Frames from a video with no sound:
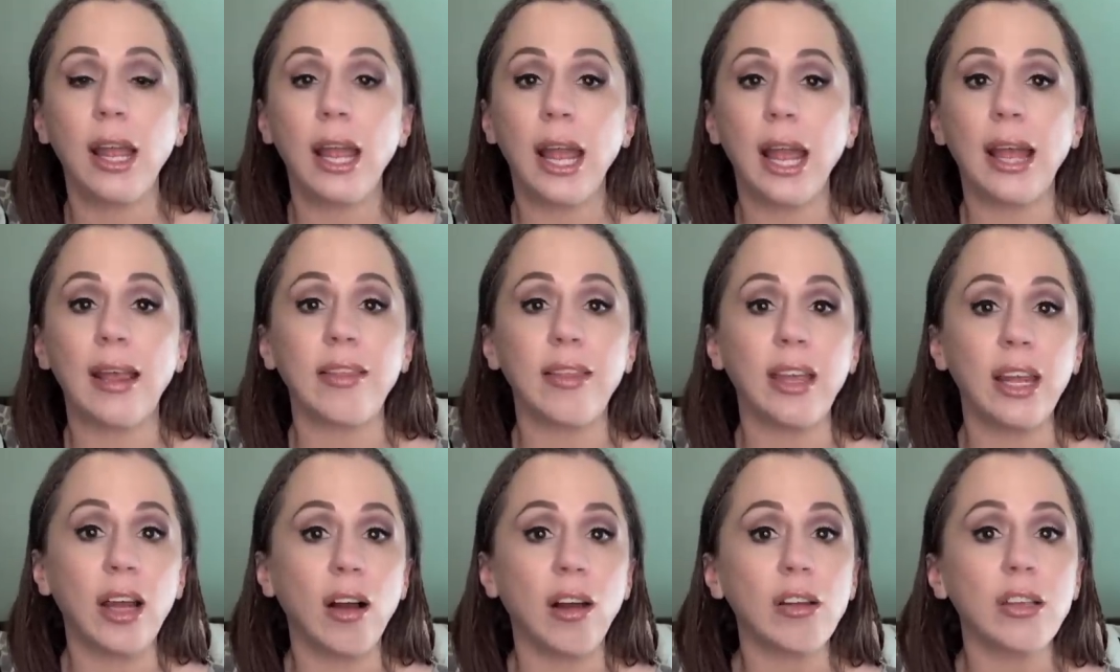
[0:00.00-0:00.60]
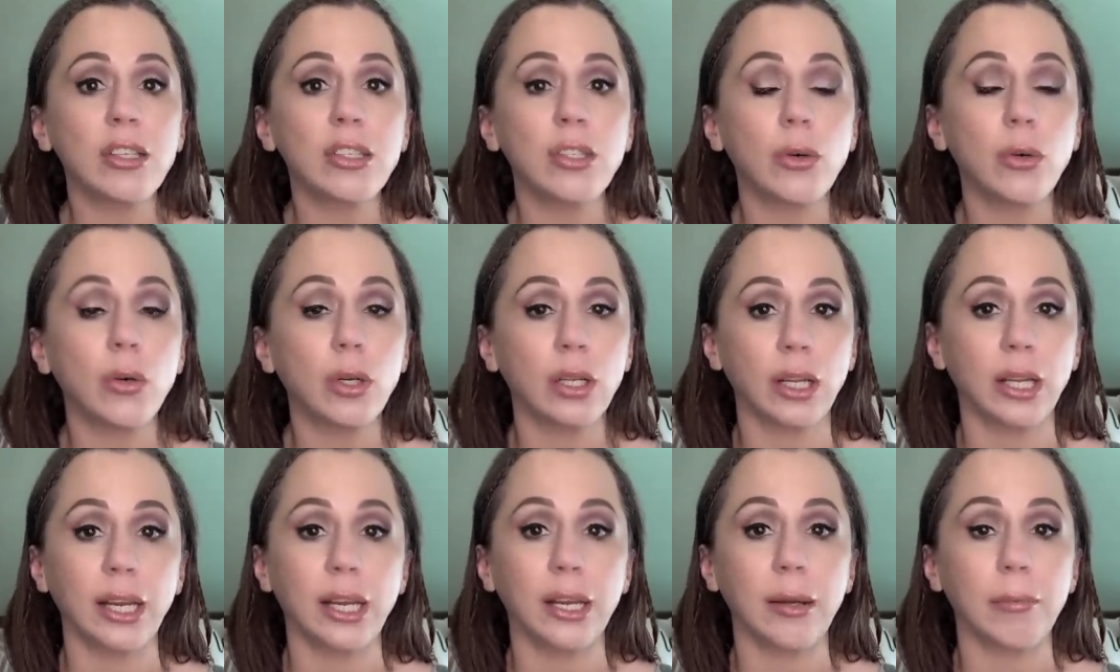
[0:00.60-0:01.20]
And they also
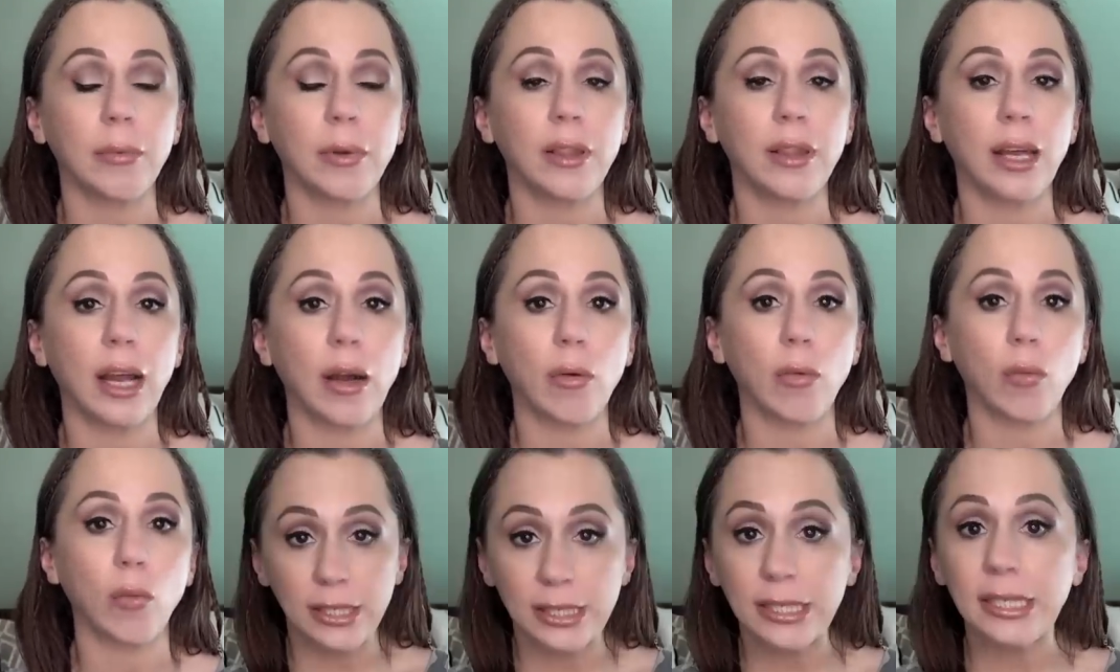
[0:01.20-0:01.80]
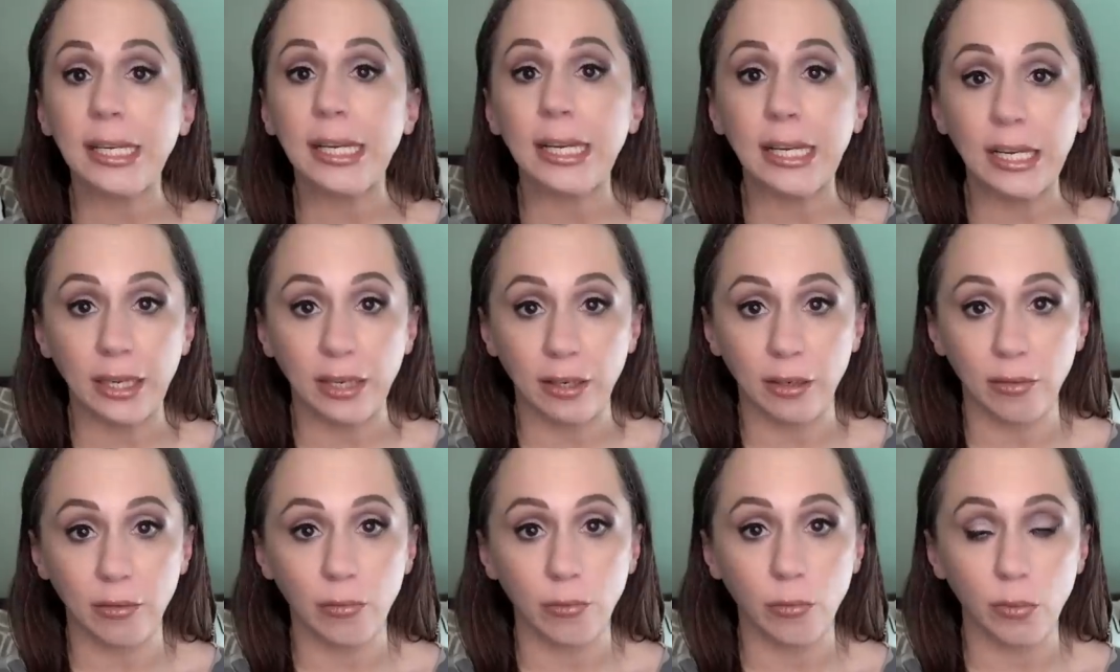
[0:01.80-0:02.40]
claimed that
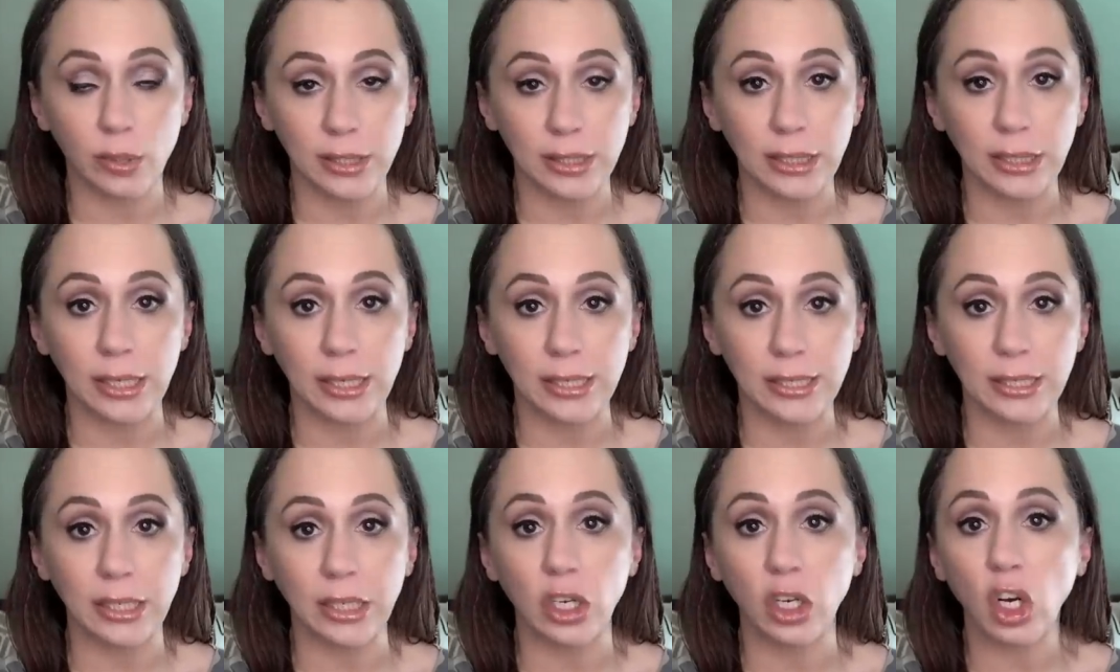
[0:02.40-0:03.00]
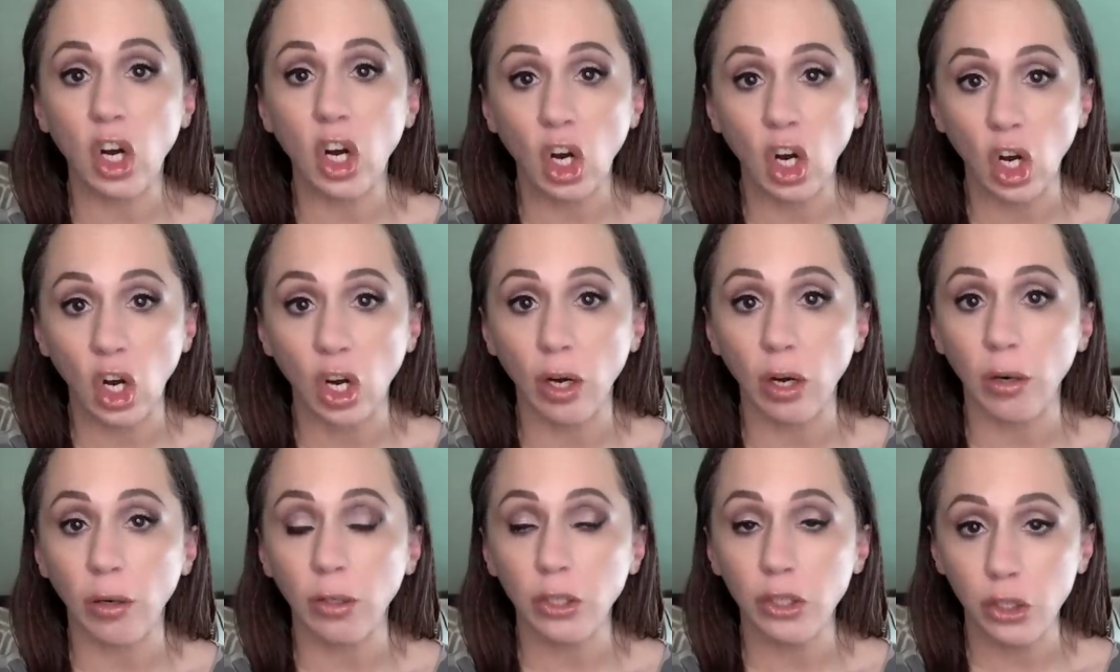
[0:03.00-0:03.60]
Christine was listing
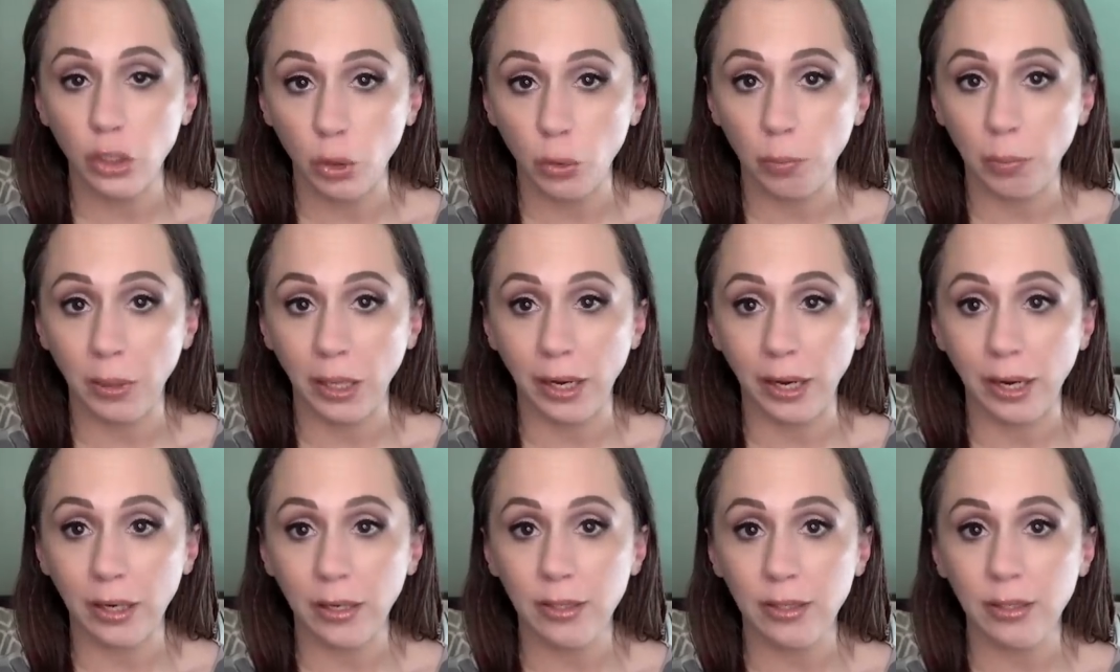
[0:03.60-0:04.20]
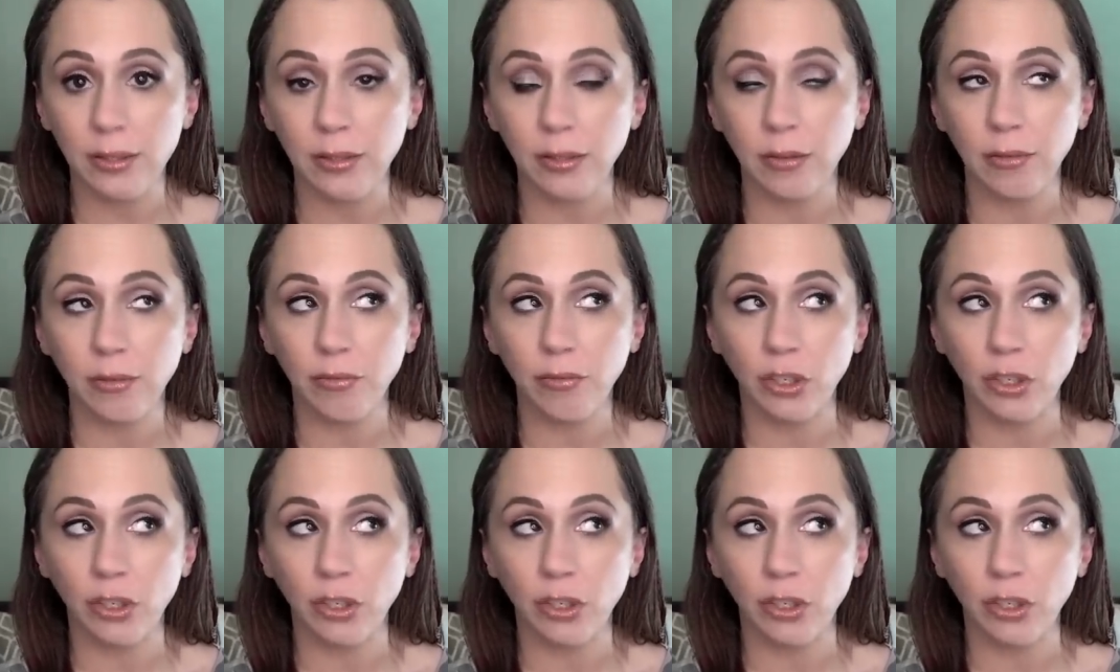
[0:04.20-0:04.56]
her duplex.